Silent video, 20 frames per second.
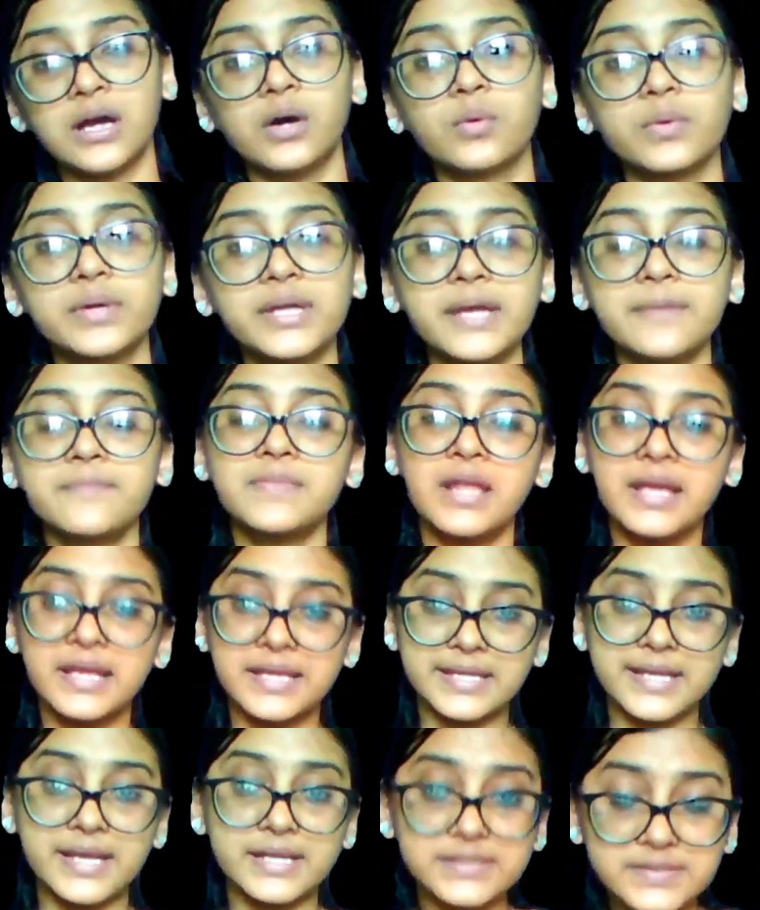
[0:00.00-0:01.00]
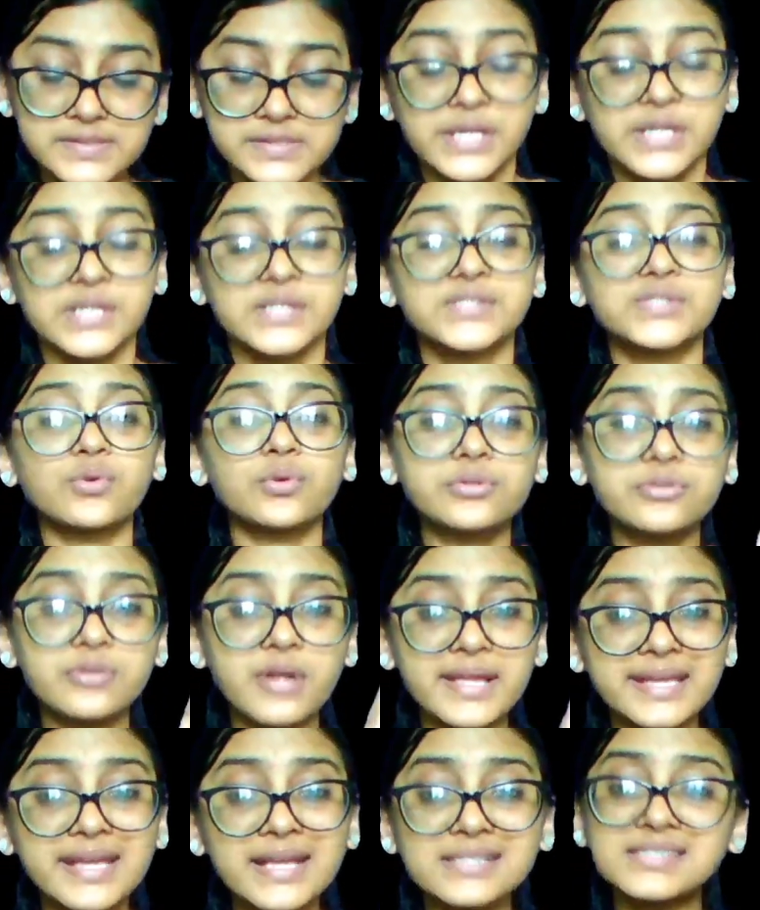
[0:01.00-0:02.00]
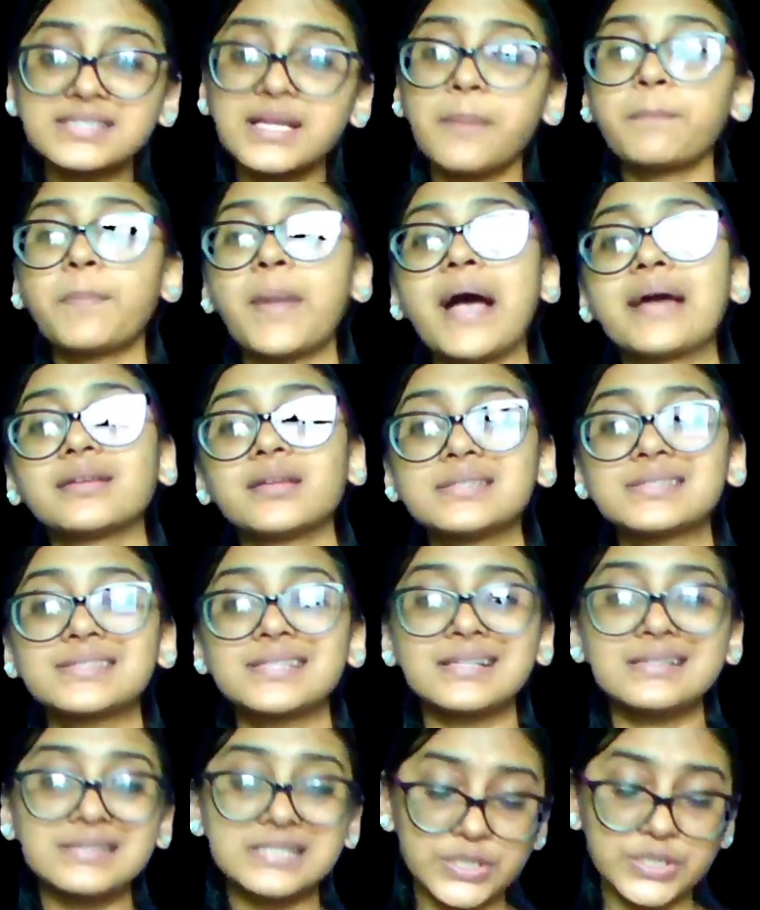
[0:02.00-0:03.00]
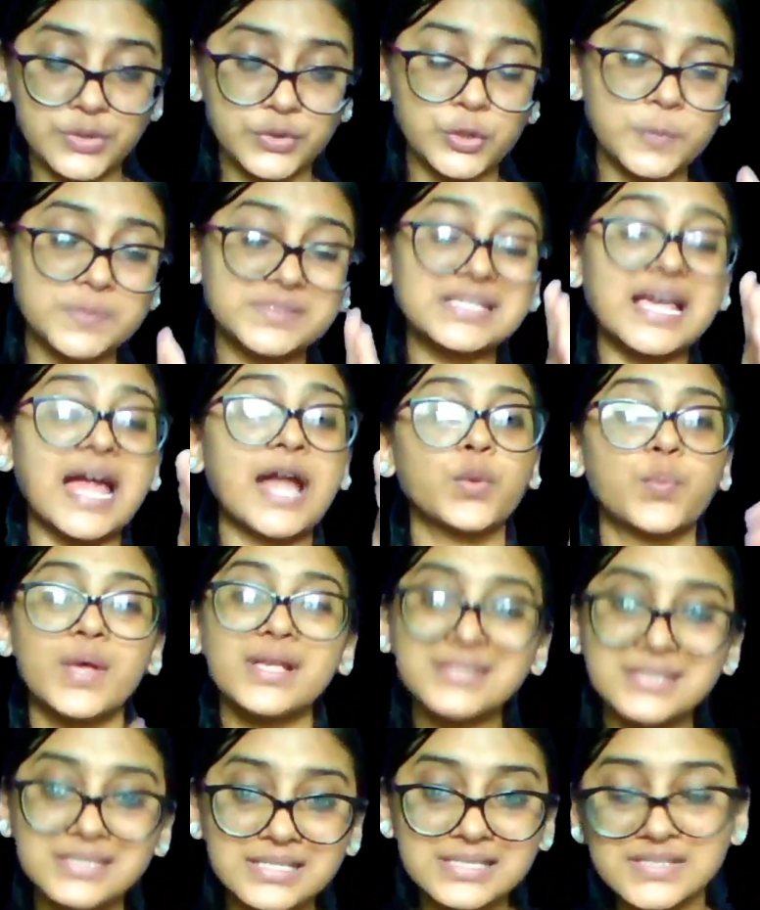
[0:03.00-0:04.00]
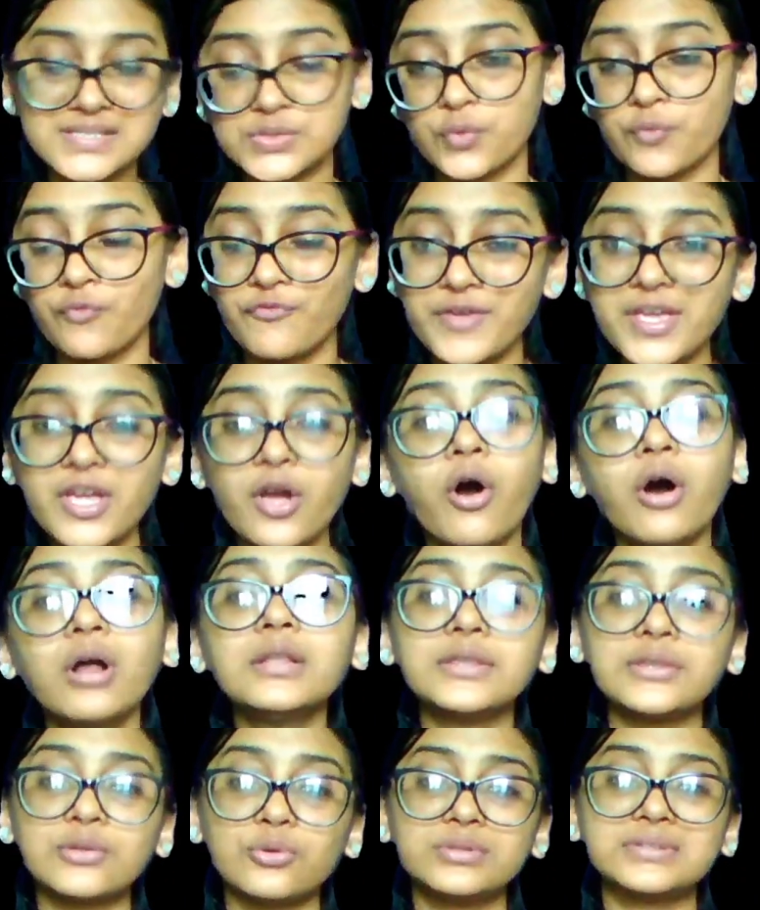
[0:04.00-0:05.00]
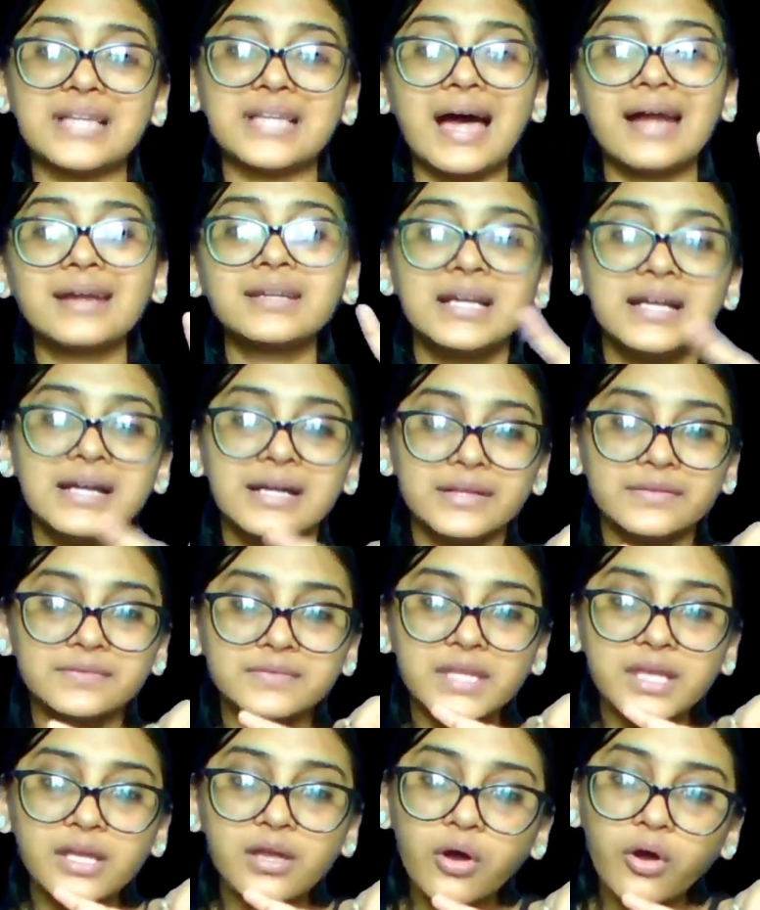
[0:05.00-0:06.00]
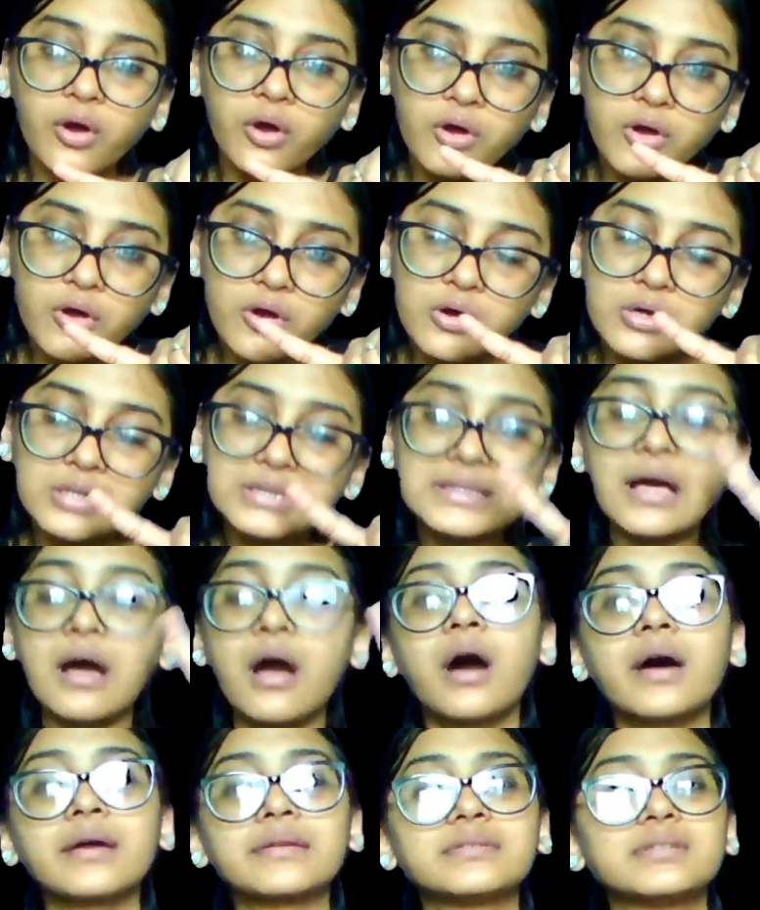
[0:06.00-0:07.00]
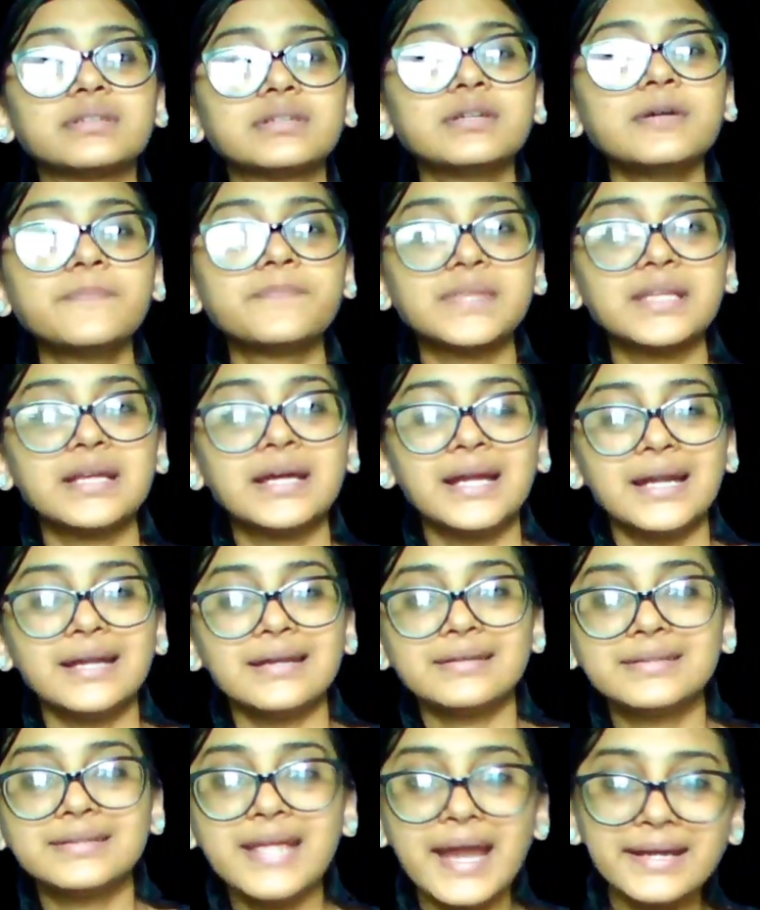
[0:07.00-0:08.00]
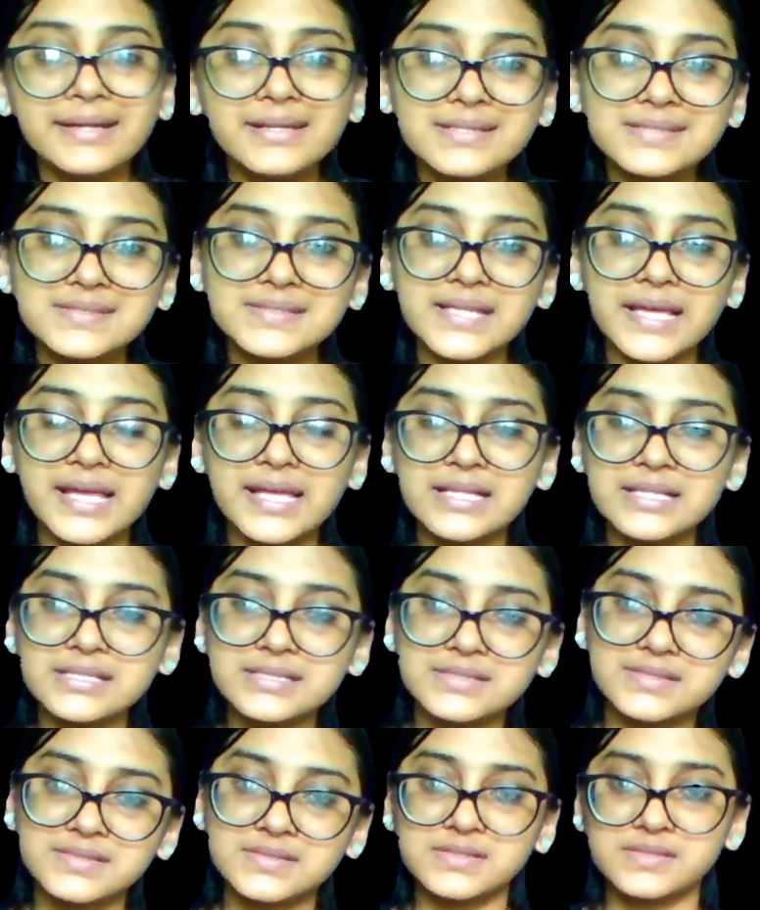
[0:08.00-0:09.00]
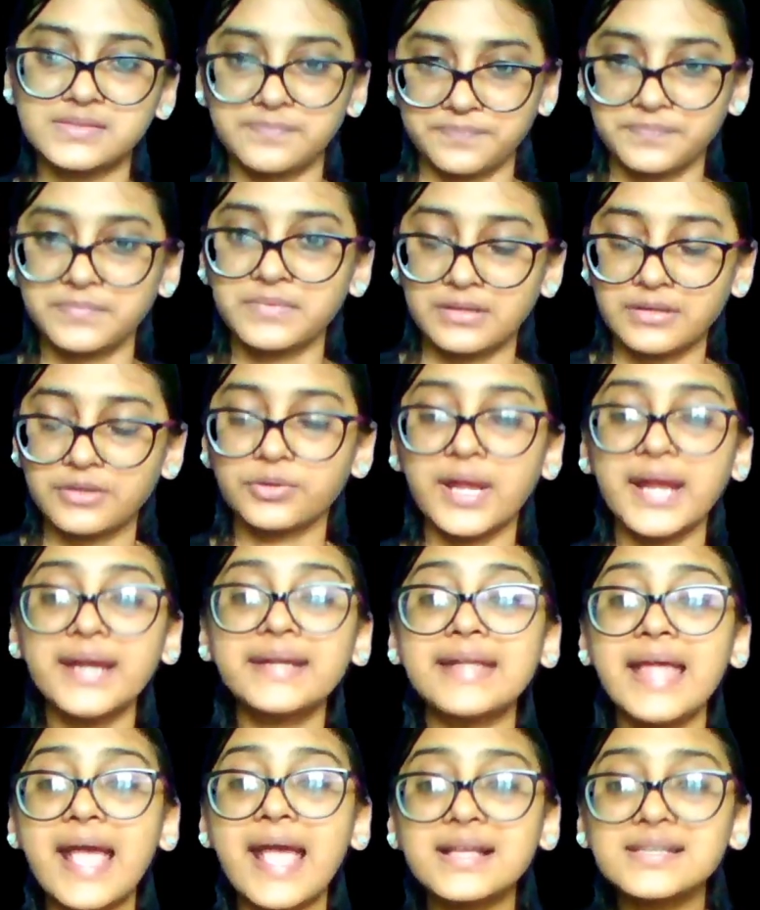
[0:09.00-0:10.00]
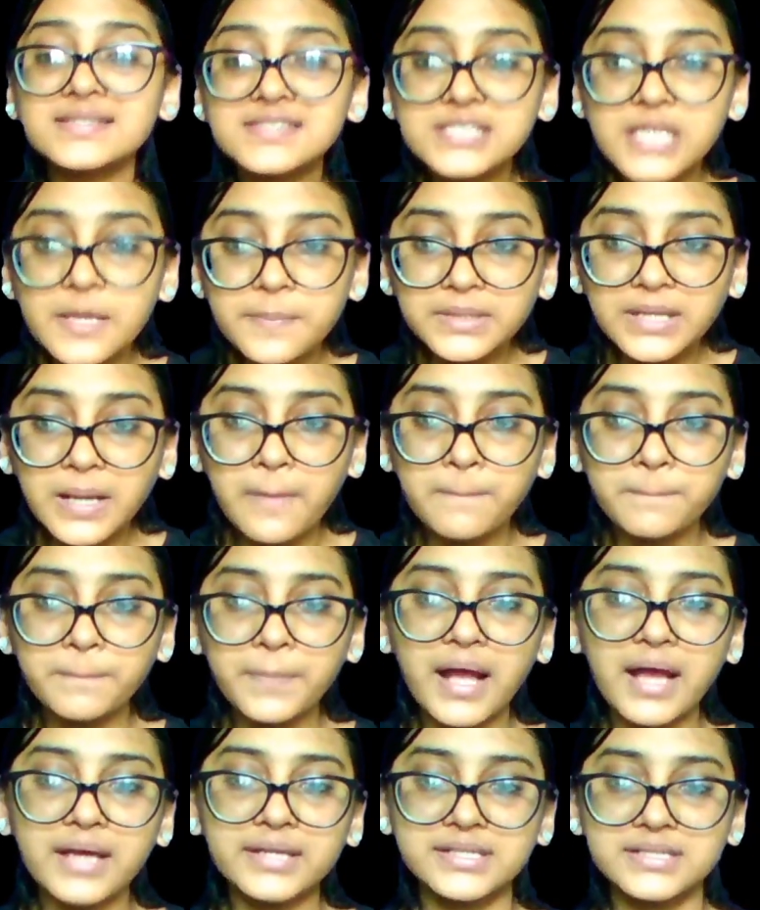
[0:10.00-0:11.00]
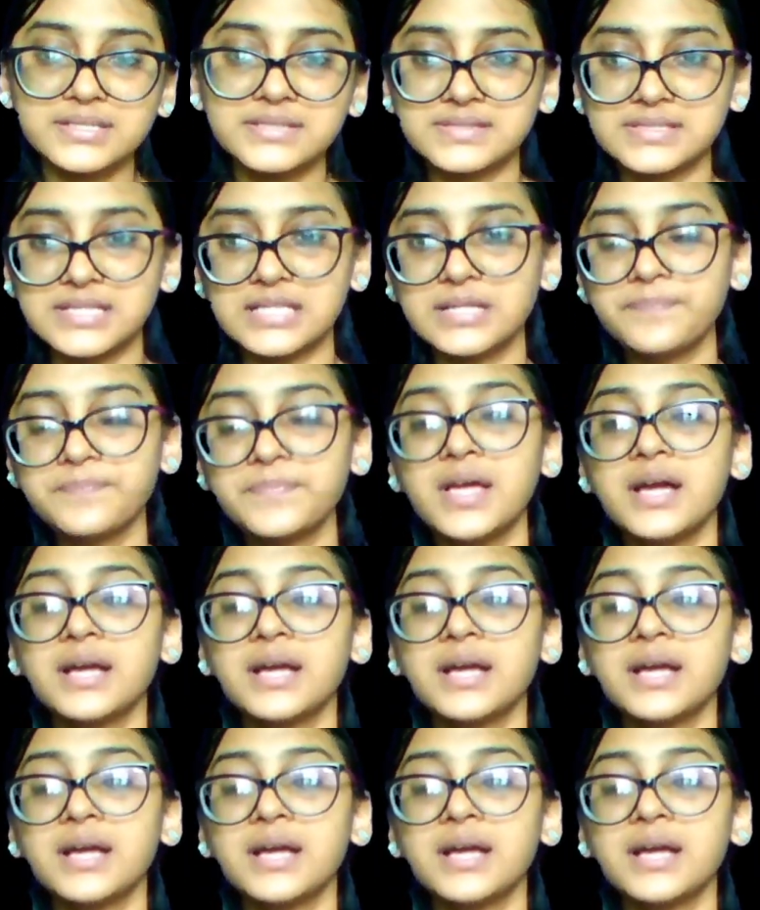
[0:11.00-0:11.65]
Okay, yes. So tracheids, companion cells, sieve tubes and vessels. So we all know that they all are the dead cells, right? Except companion cell.